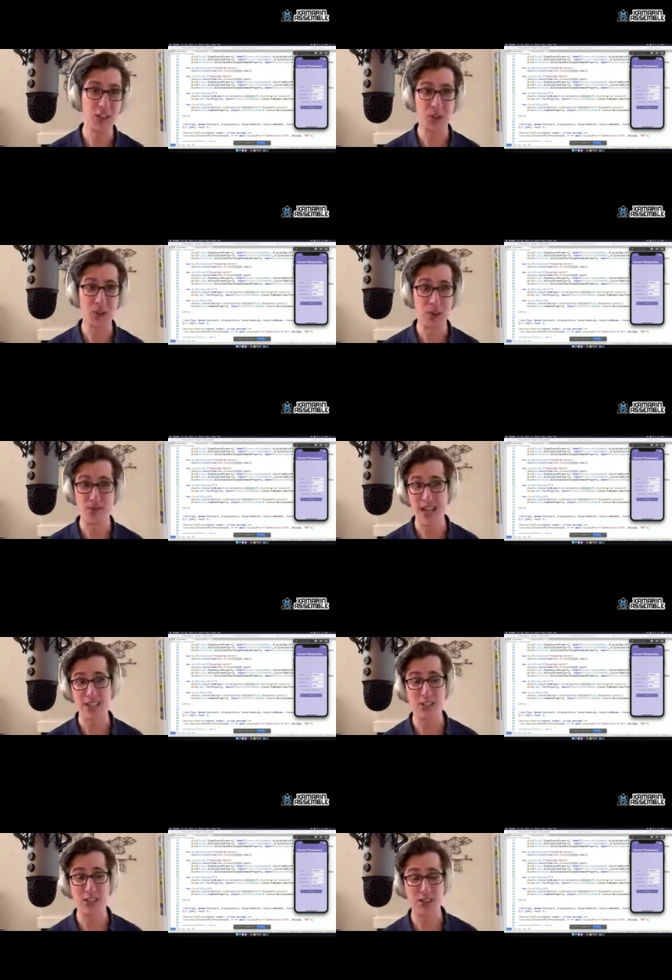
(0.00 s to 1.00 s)
to
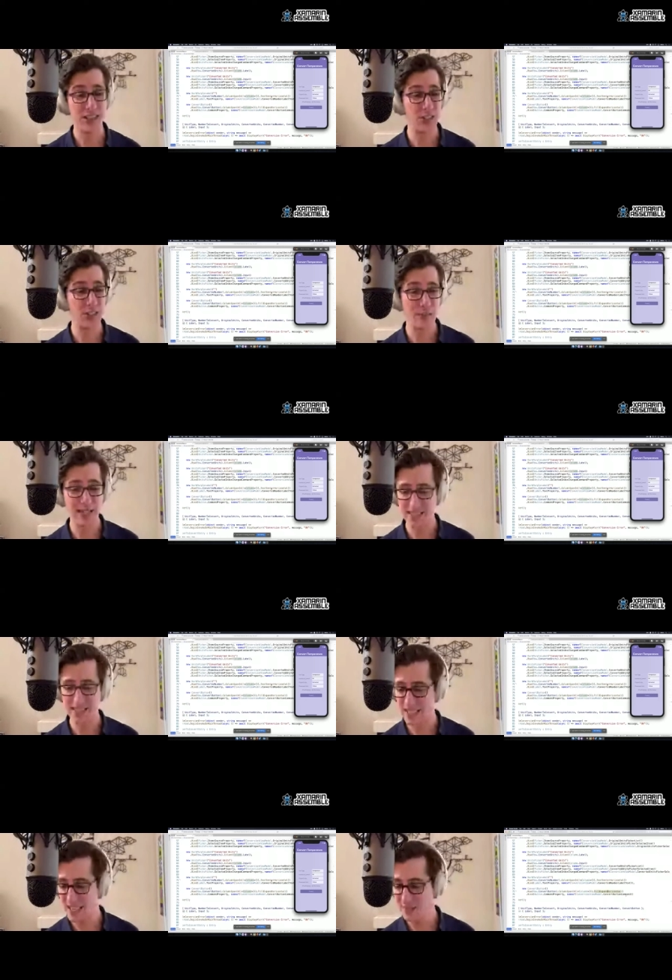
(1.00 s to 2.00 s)
refactor, easier to
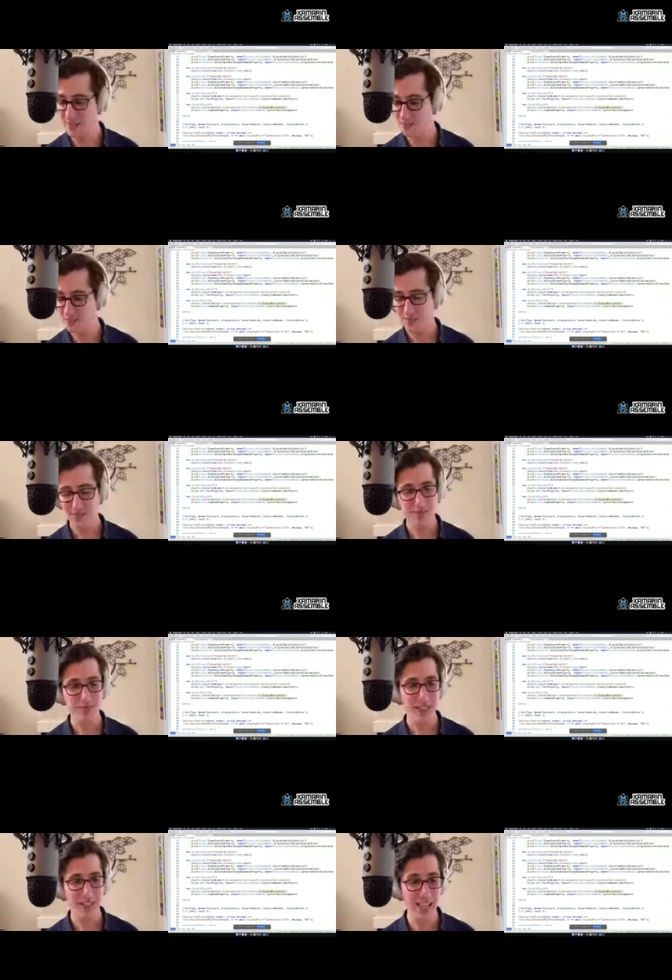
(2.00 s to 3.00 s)
maintain.
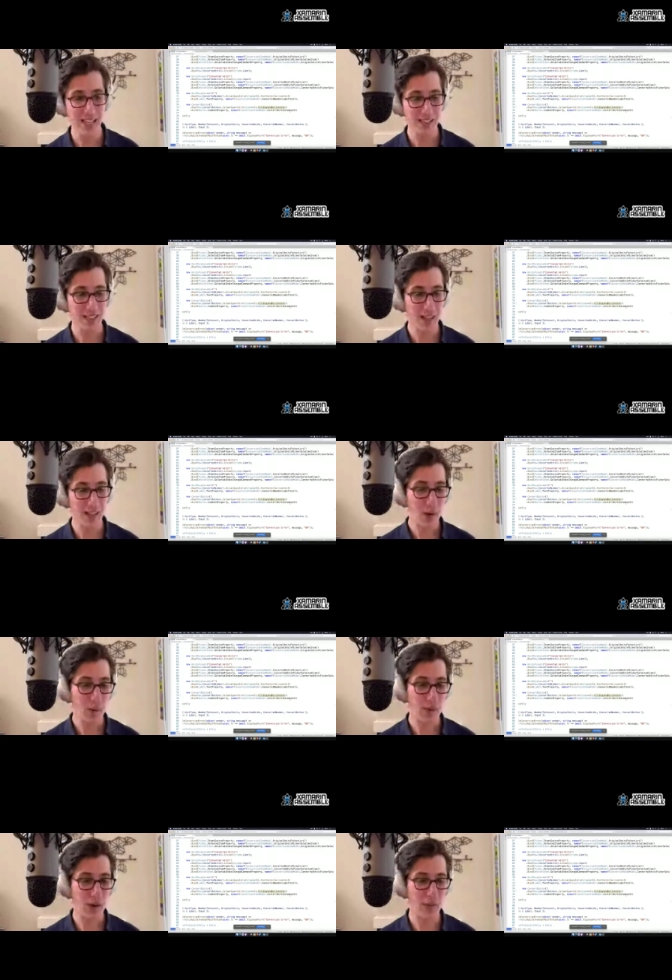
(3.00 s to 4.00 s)
And
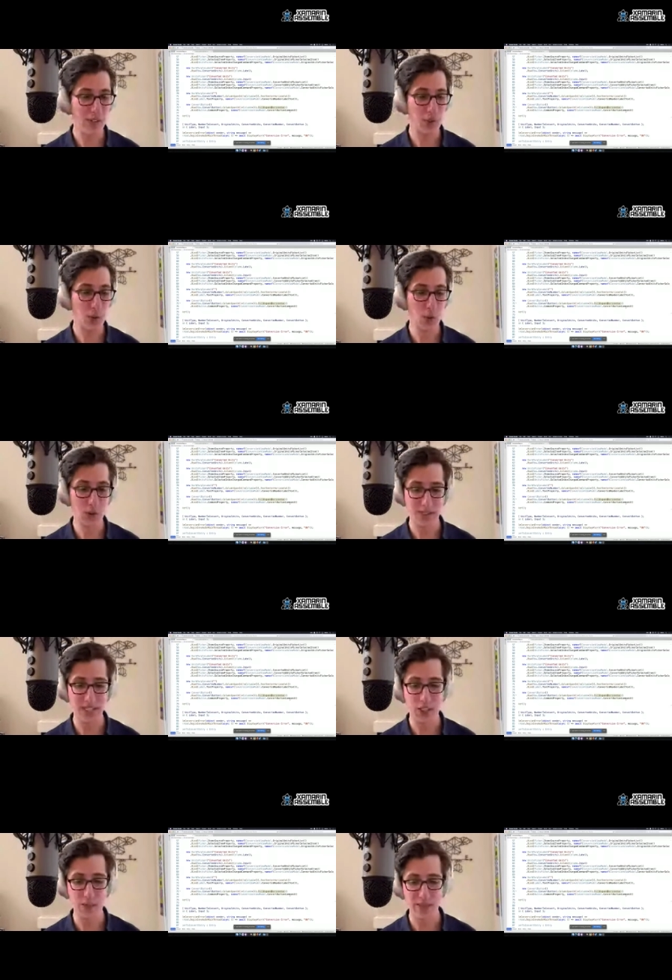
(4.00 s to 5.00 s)
with all these cool
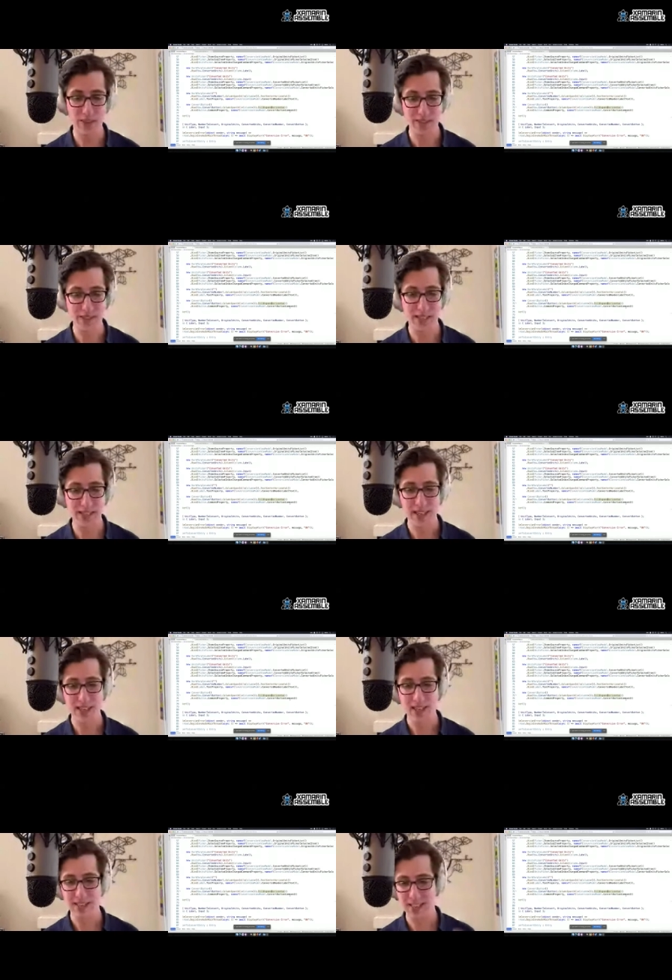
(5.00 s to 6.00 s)
extension methods like
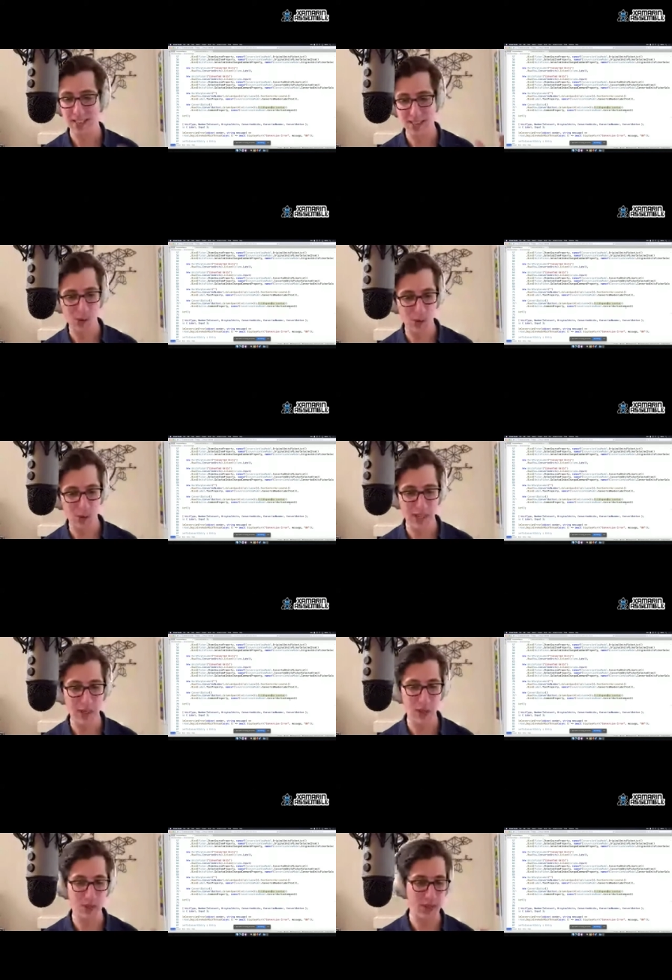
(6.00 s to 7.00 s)
text center
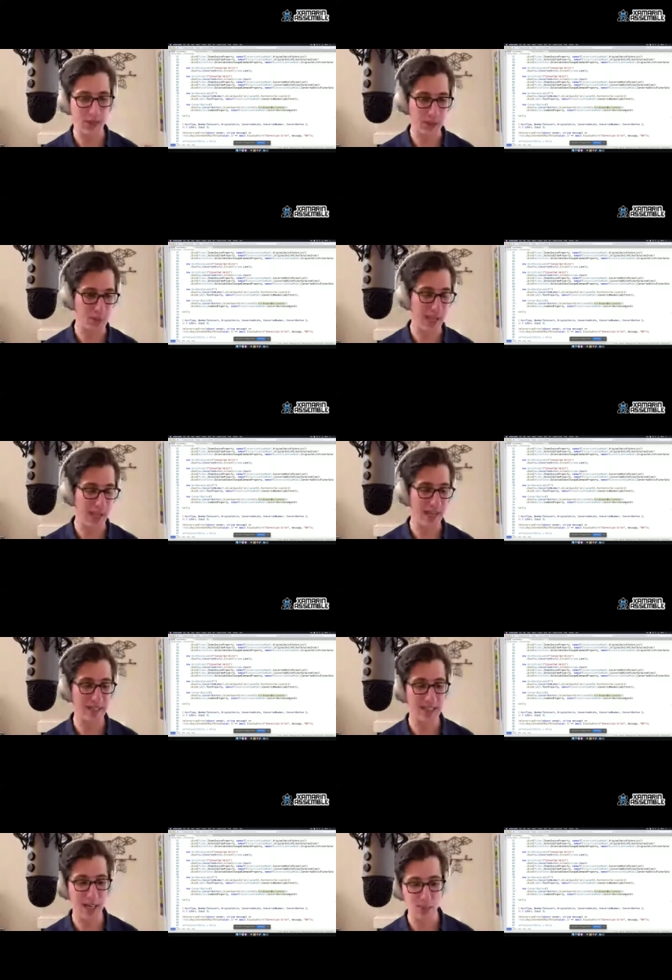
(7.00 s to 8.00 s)
horizontal, fill
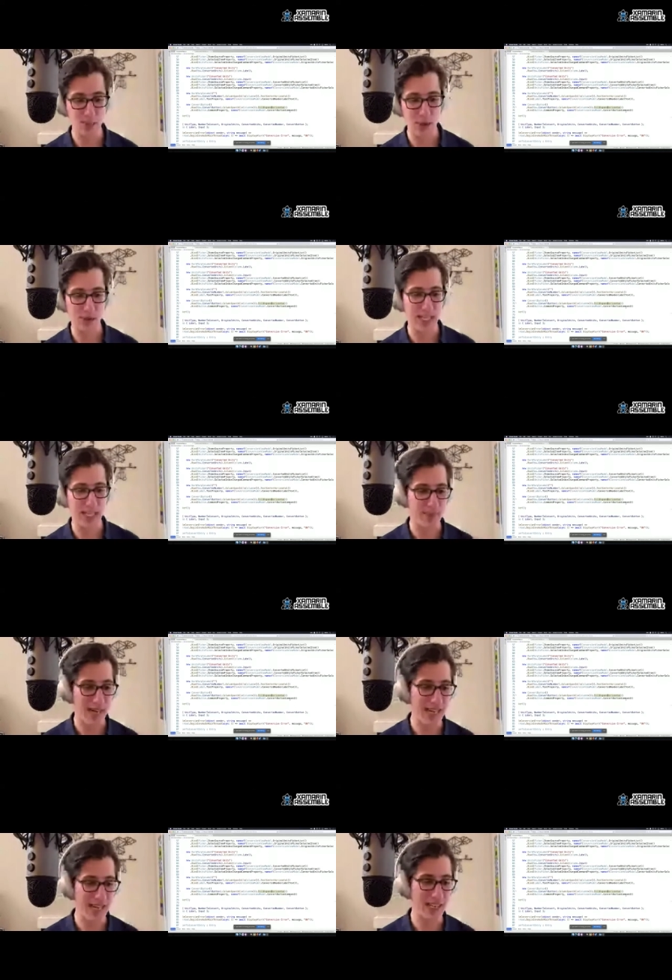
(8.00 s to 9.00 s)
expand, .row,
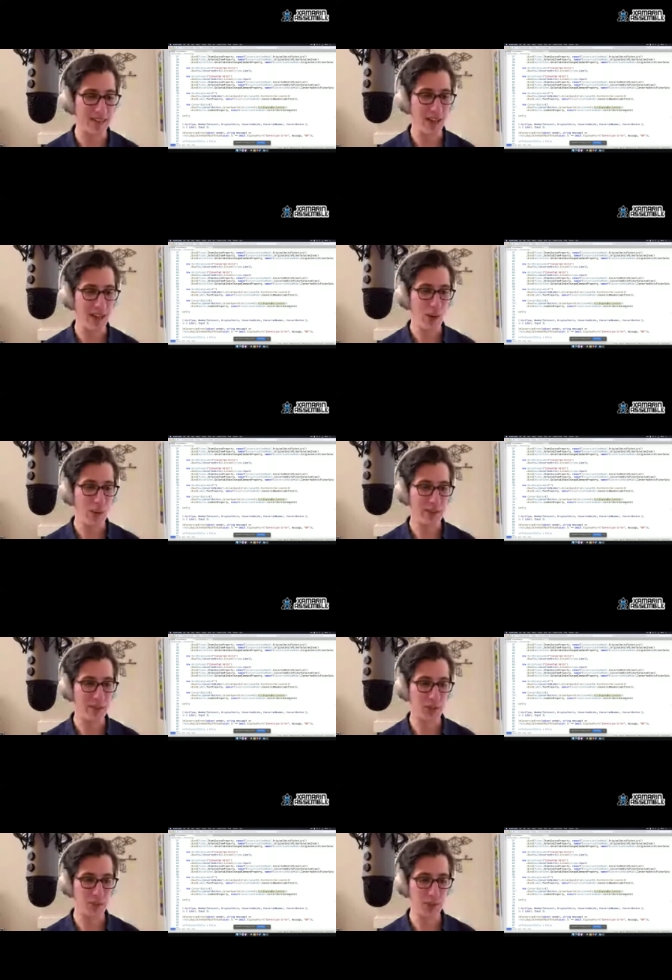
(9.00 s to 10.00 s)
.bind, we have
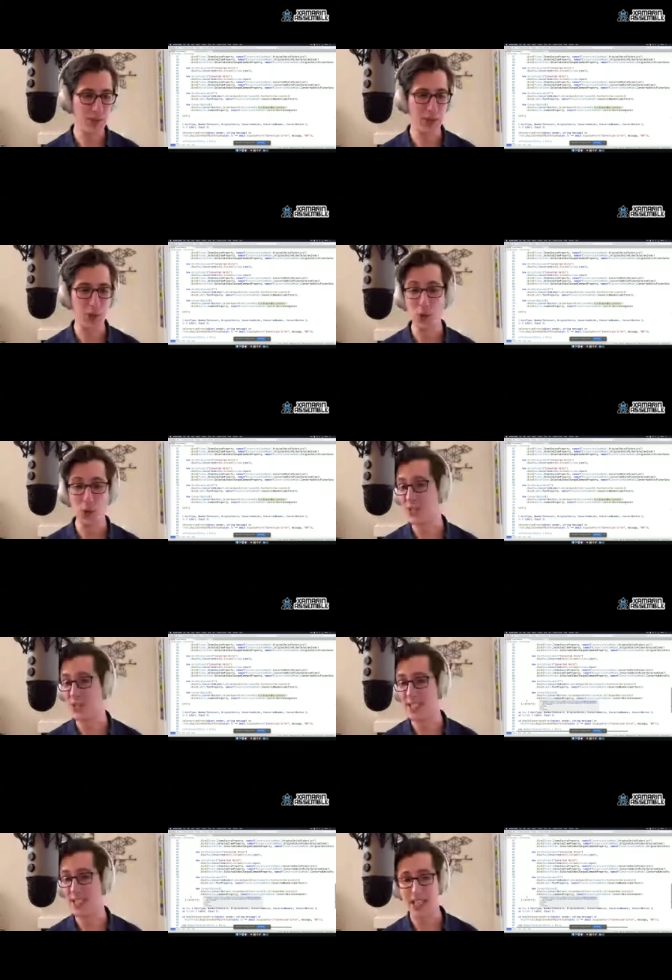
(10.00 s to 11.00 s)
this really cool
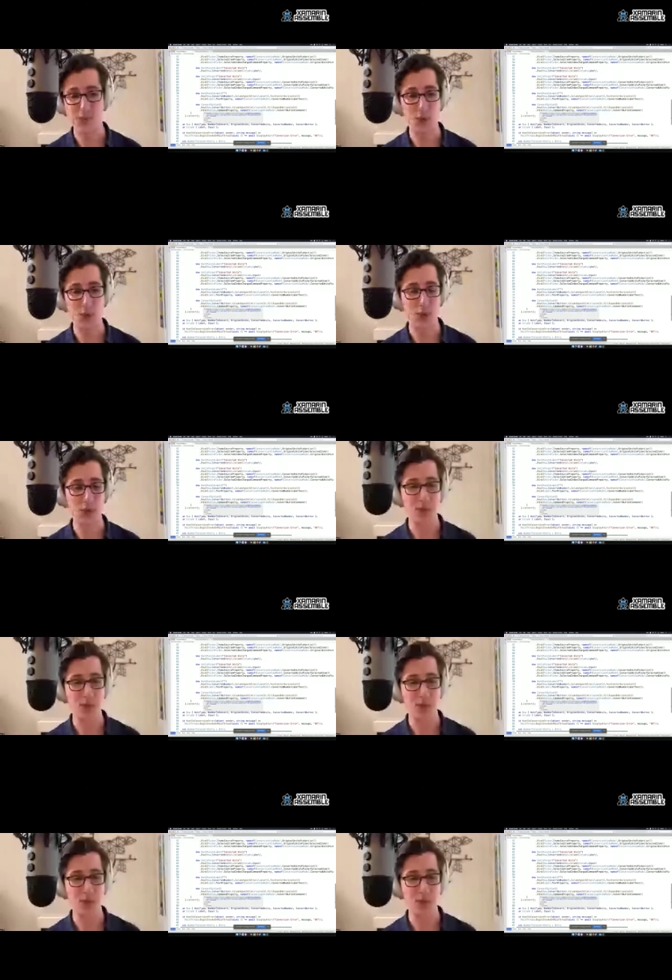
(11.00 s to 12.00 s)
syntax for
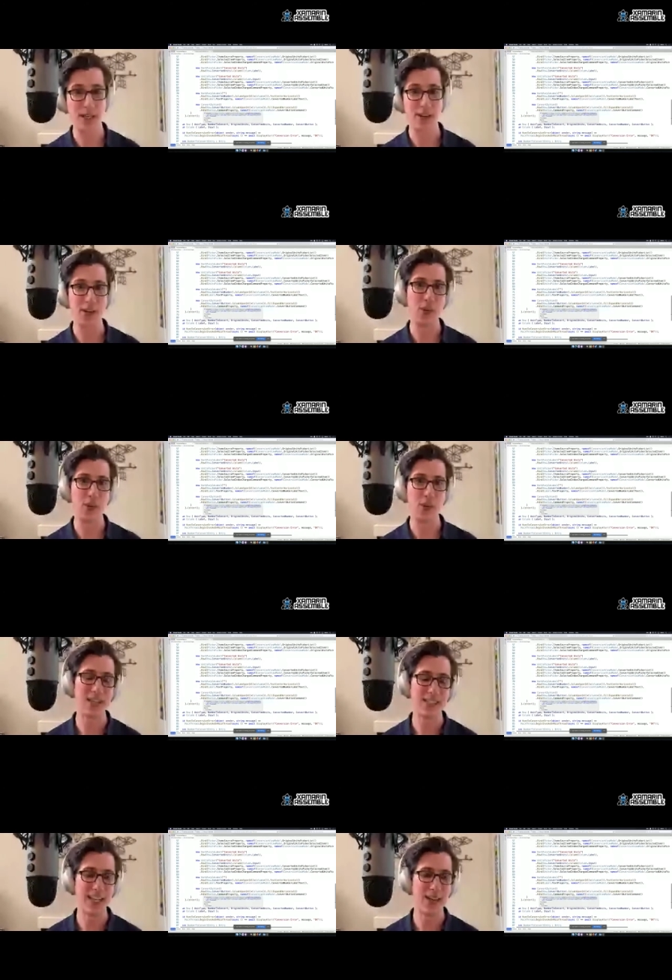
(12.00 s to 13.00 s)
creating our
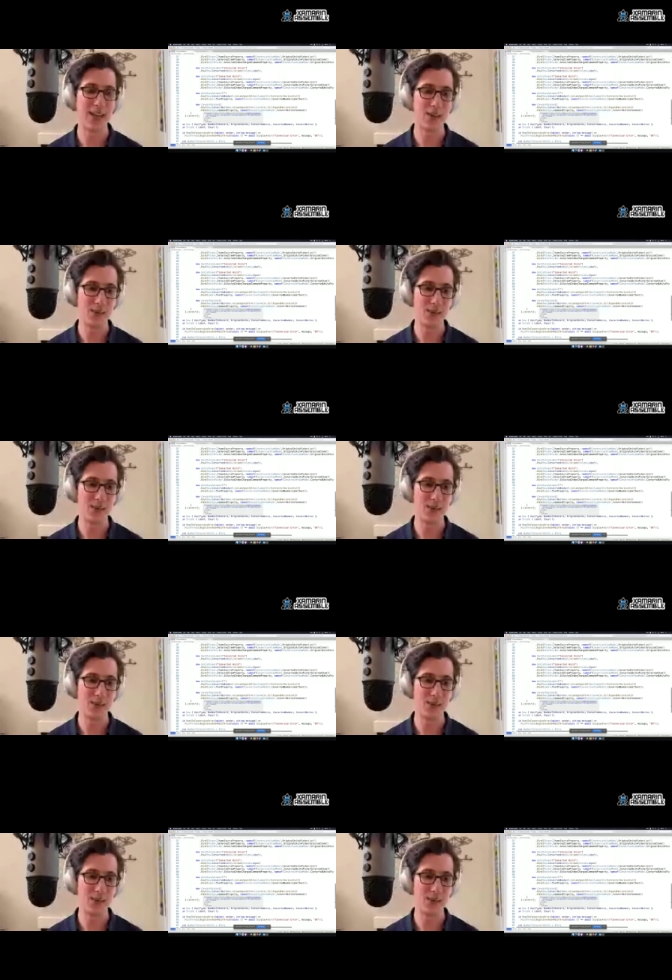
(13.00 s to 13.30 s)
UIs now.